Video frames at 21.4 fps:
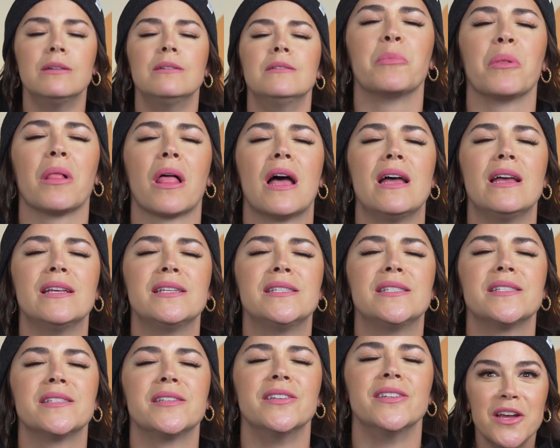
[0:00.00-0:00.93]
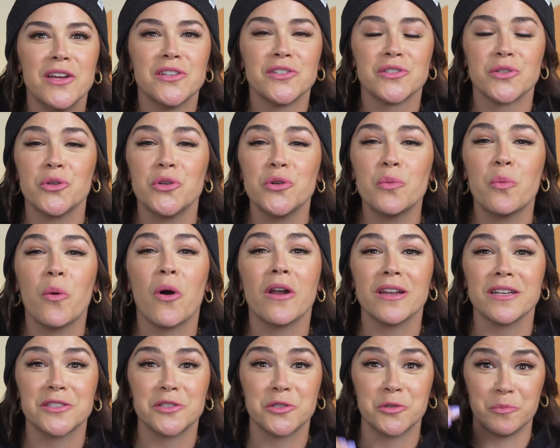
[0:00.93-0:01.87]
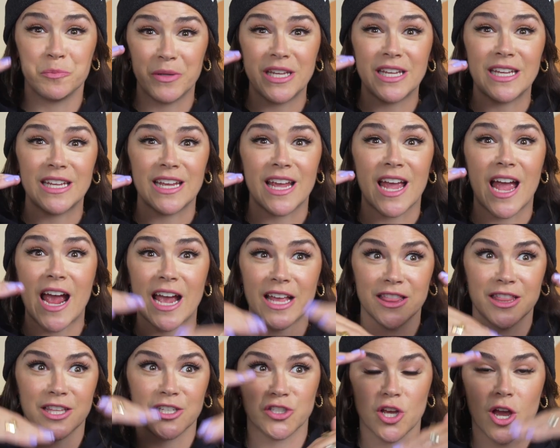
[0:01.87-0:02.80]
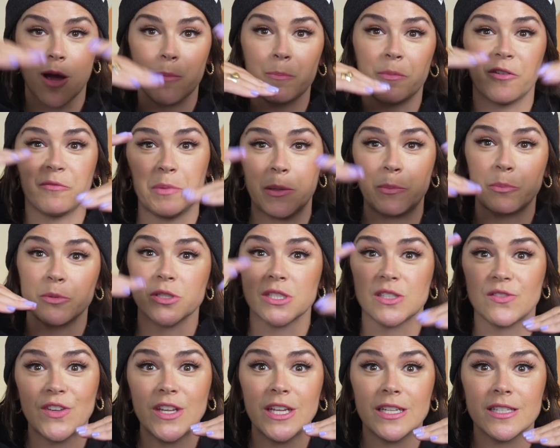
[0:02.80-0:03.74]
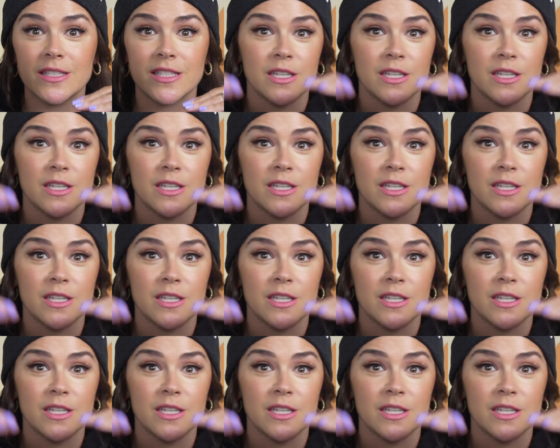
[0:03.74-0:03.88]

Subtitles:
Bless. So you wanted to be at the top of people's feeds,